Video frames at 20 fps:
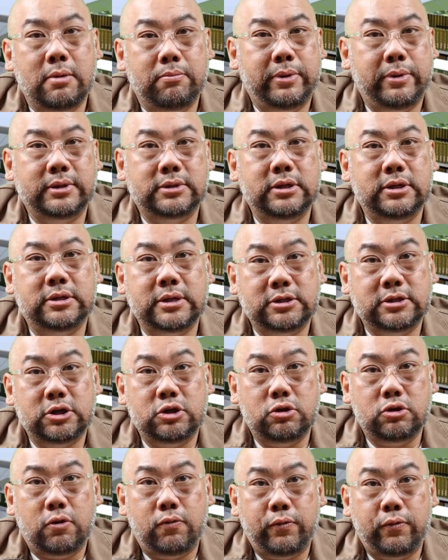Basically, it's a
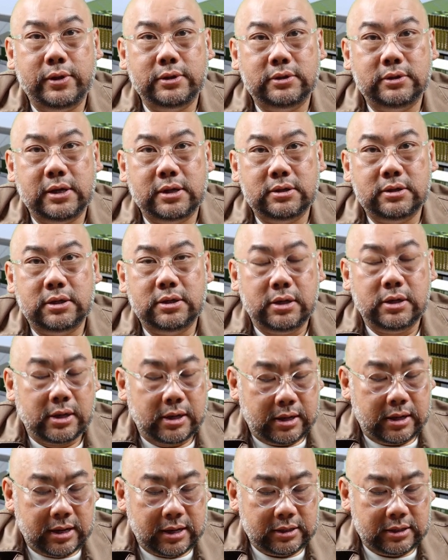northwest sector.
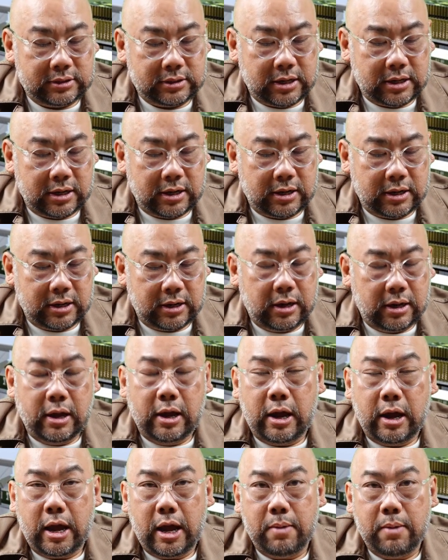There's a
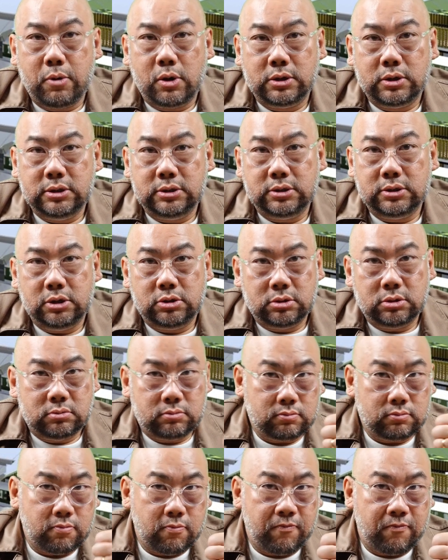MRT station.
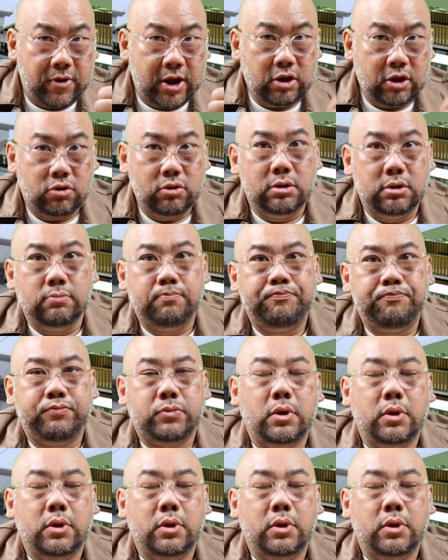Very good.